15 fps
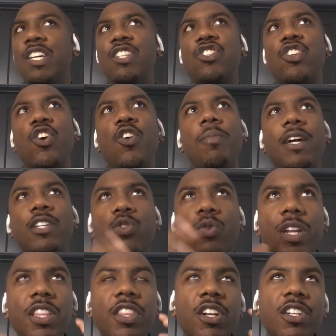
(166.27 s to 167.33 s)
So by
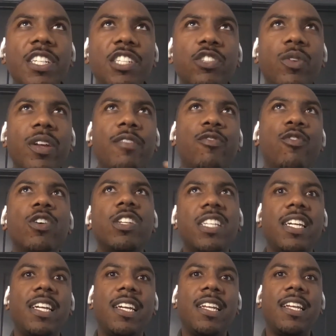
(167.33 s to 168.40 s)
2013,
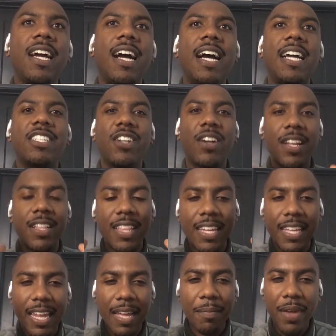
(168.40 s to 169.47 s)
2014, I started
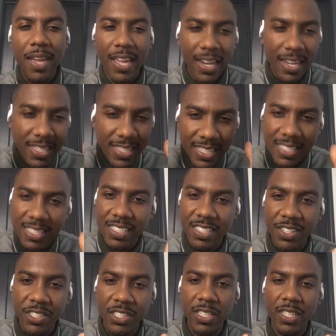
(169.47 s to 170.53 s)
thinking like, man, I didn't take this
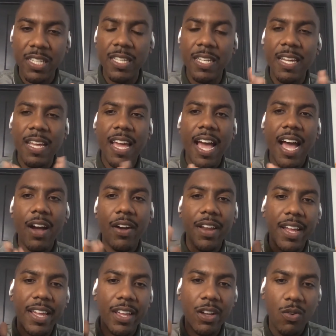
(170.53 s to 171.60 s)
seriously. How
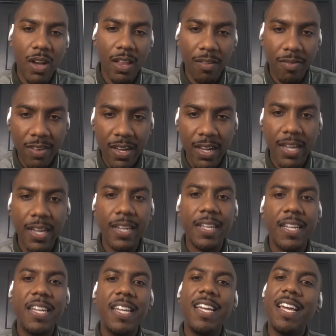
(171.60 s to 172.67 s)
can I get qualified
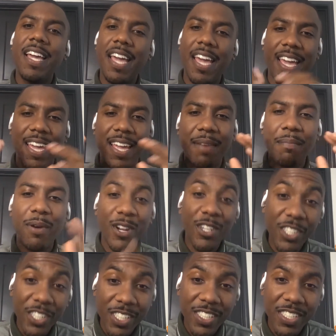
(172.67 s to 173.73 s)
and mm.
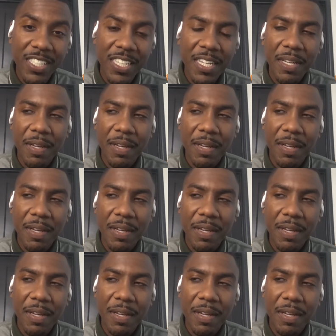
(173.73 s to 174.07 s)
purchase?